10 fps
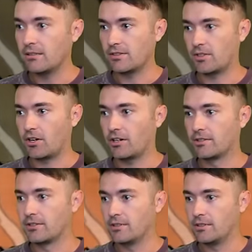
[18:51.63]
Star.
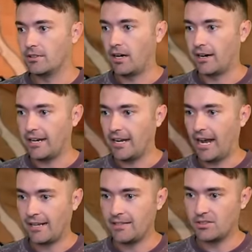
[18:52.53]
Alright,
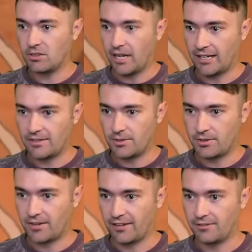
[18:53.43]
I can still I can still
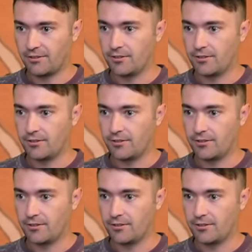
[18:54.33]
survive.